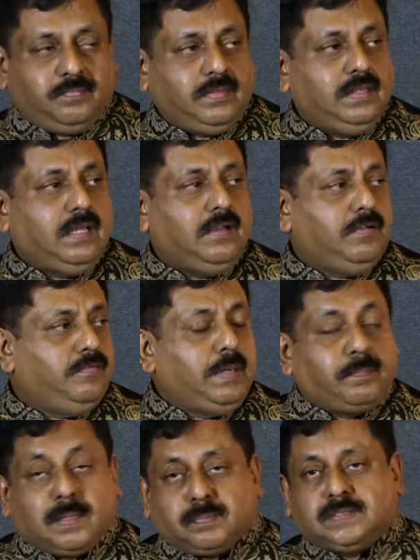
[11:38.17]
The very
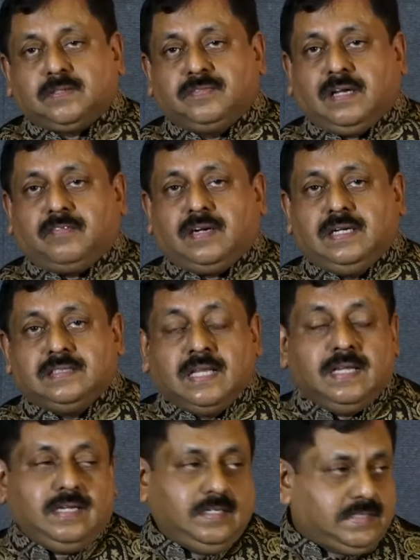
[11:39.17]
purpose of the award is
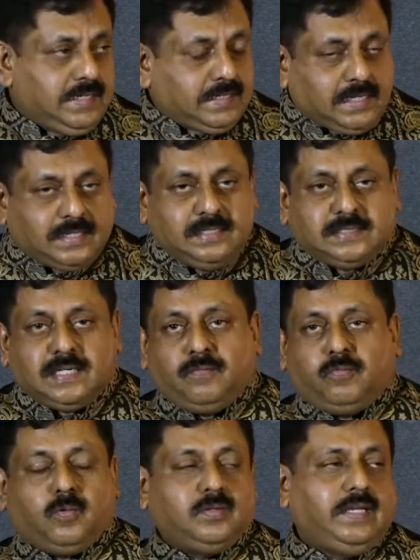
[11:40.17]
it's a recognition
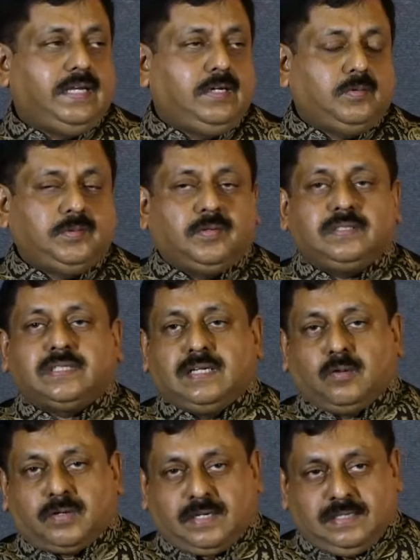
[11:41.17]
for the individuals and
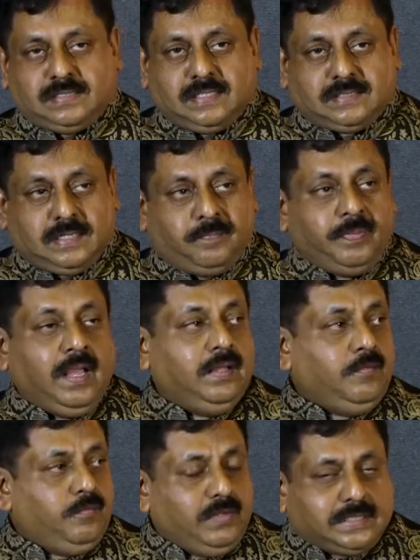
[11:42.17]
the organization,
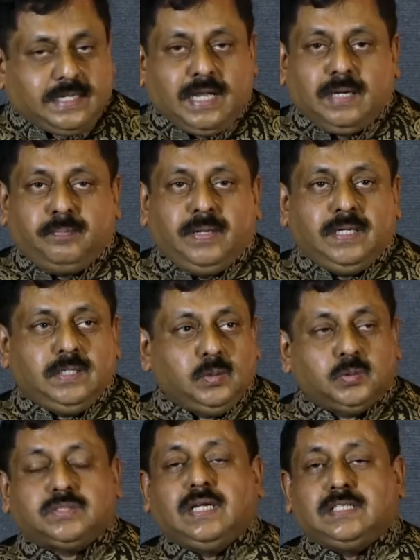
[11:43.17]
which can be
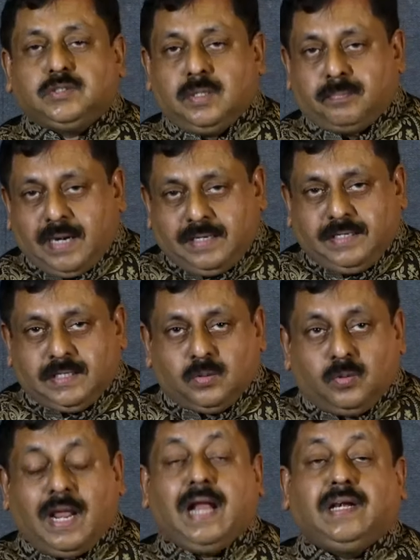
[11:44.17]
used as your branding
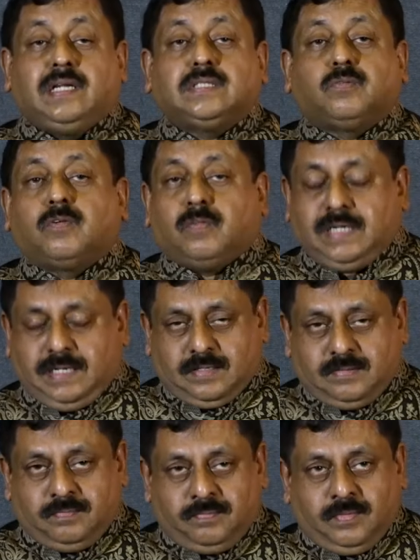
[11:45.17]
tool at least for 1 year.
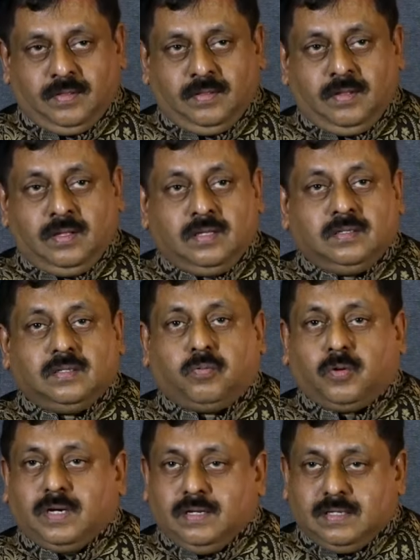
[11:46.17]

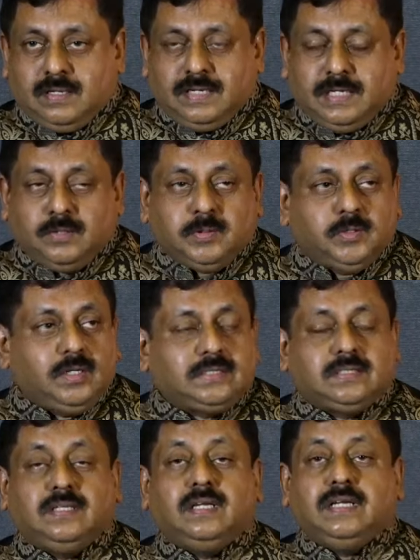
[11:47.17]
For
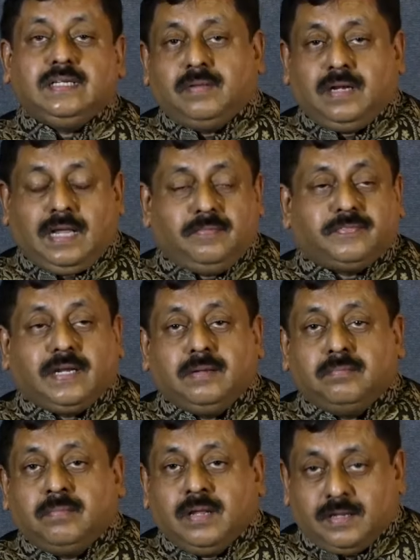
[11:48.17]
individuals, it is
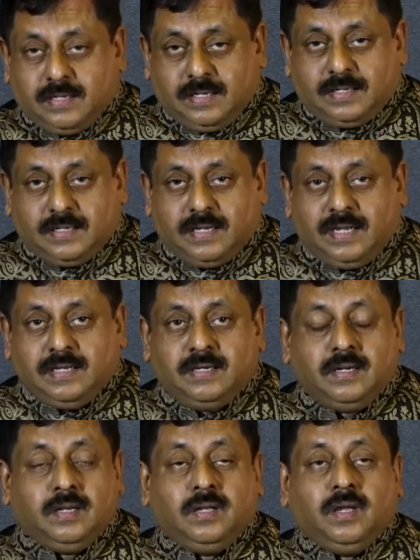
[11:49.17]
lifetime
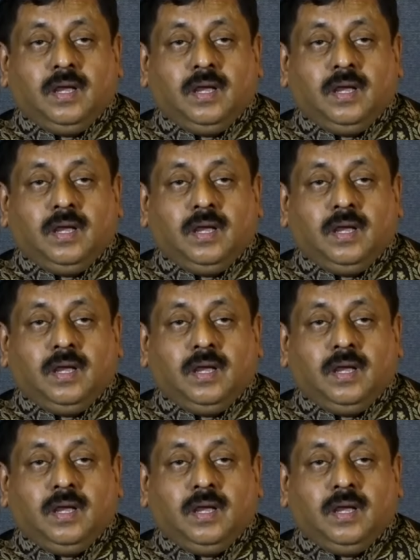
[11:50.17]
gain.